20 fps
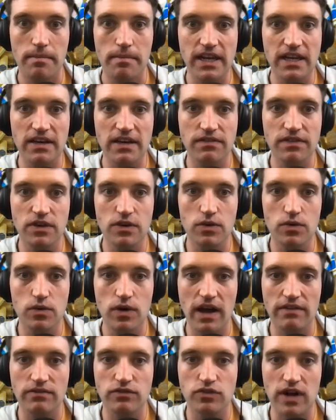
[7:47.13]
Many of
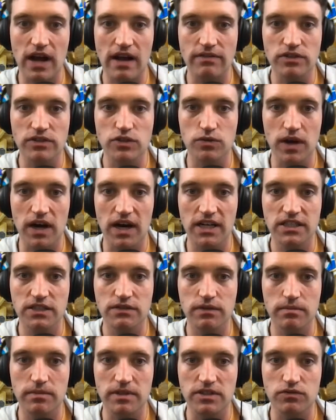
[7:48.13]
you have traveled to
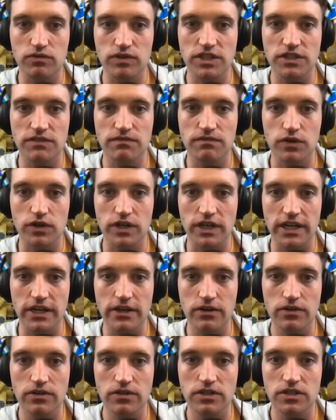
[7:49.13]
us from this region for
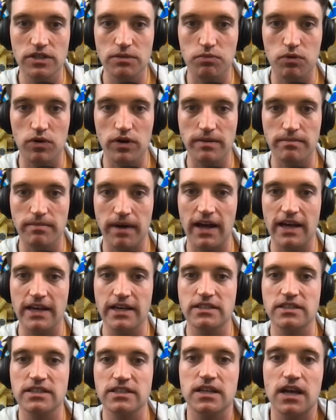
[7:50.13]
years, supporting
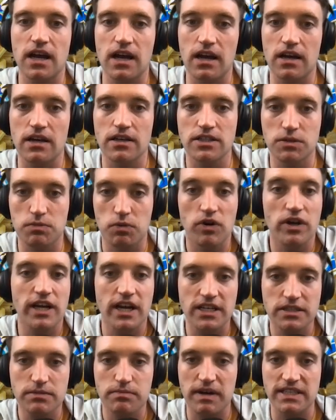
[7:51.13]
by us, uh,
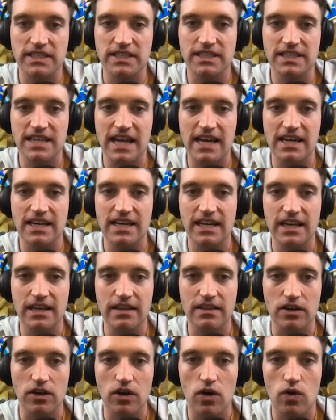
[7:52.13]
supporting us by standing
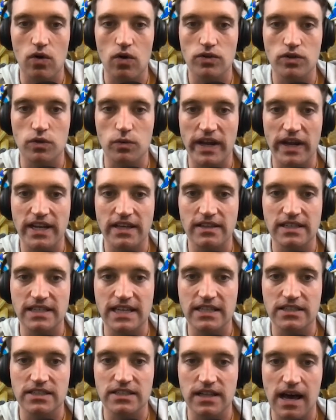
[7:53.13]
in the cold, awaiting the
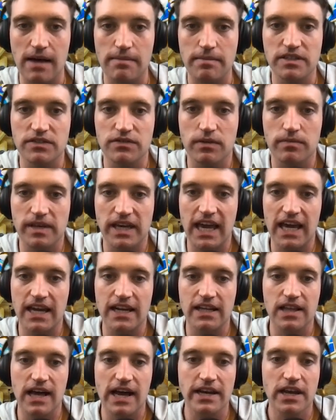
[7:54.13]
day's allotments from the
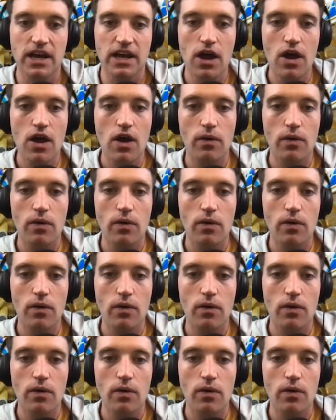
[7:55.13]
canning line.